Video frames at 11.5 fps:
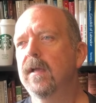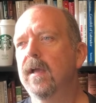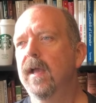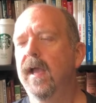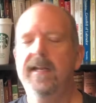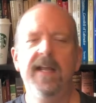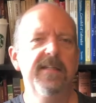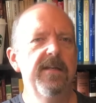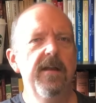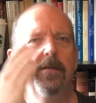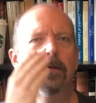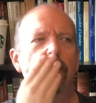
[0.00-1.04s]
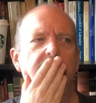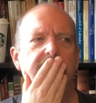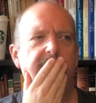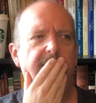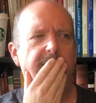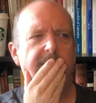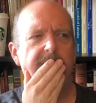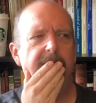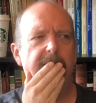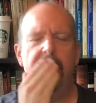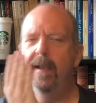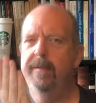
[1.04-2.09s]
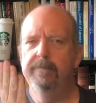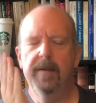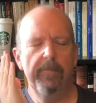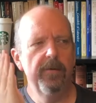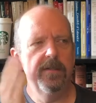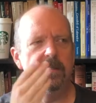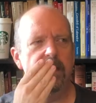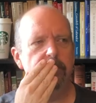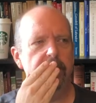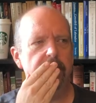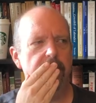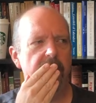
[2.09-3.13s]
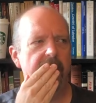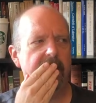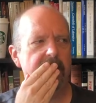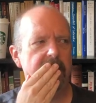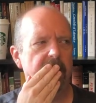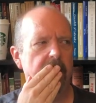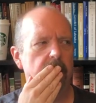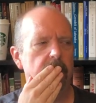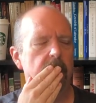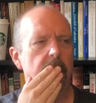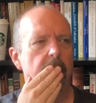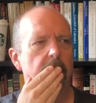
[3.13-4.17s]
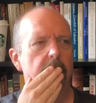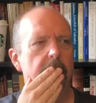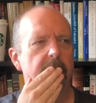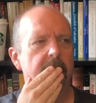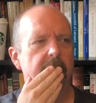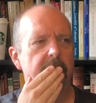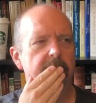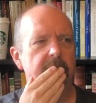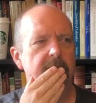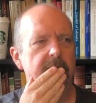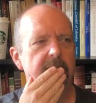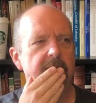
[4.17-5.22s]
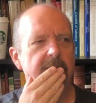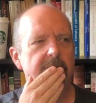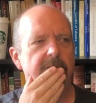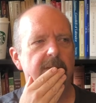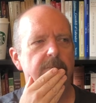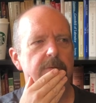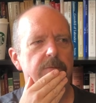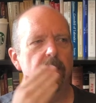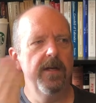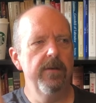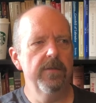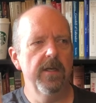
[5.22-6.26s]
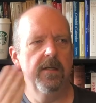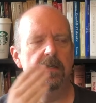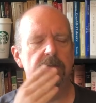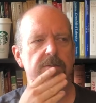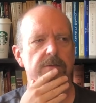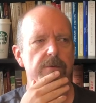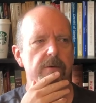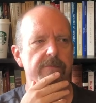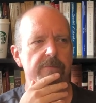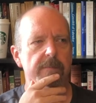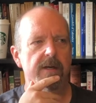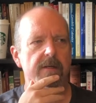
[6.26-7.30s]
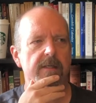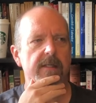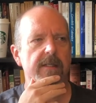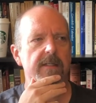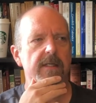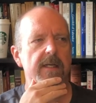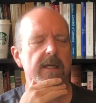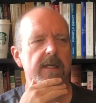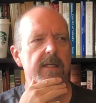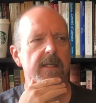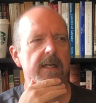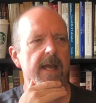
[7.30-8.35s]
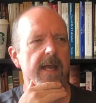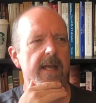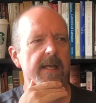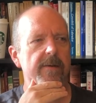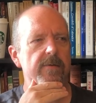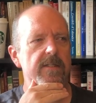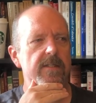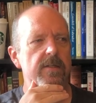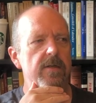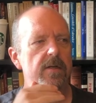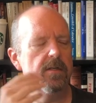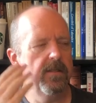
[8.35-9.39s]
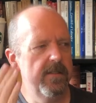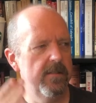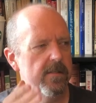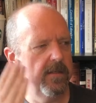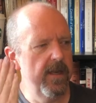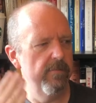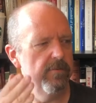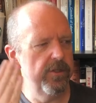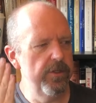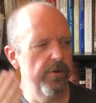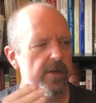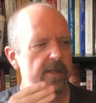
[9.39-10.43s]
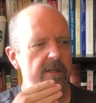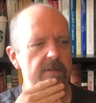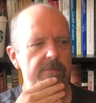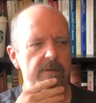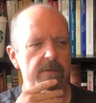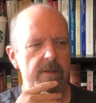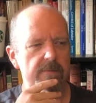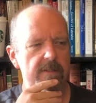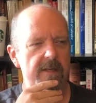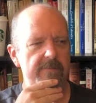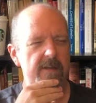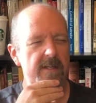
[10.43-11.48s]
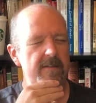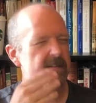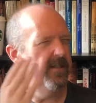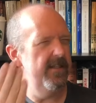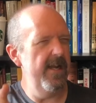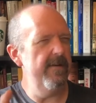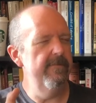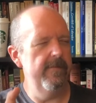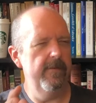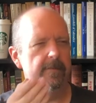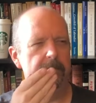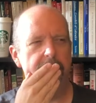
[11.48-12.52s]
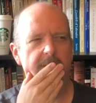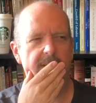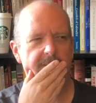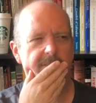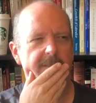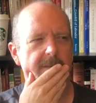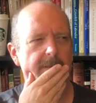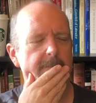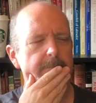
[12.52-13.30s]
And he has another one, and uh, I, I wasn't able to track it down, but I believe it was when he was on his tour of America, and it it was it was during an interview he was giving in Denver, I think.